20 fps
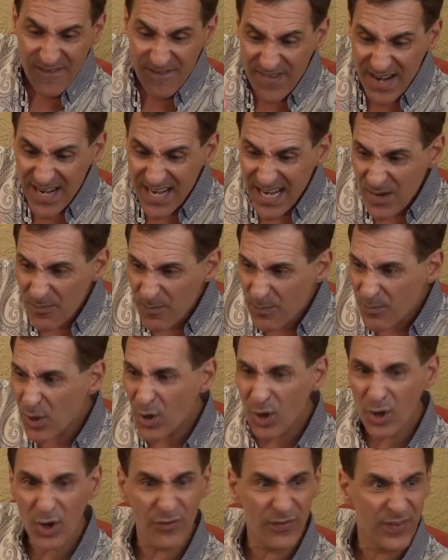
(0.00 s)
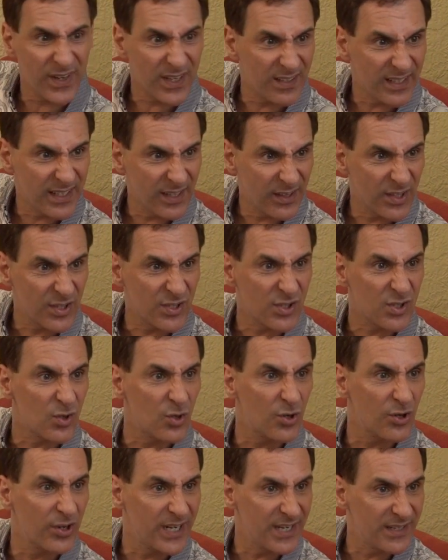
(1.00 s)
fit in perfectly to the
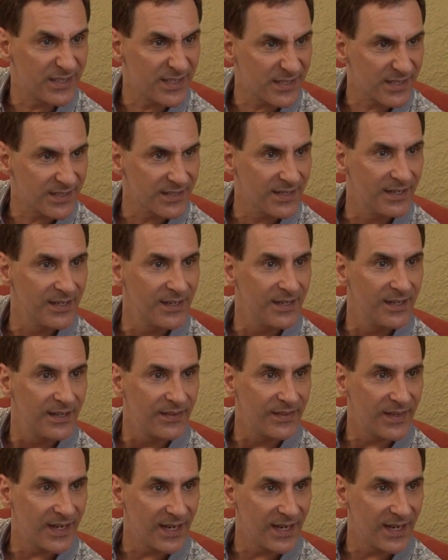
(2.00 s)
stories, that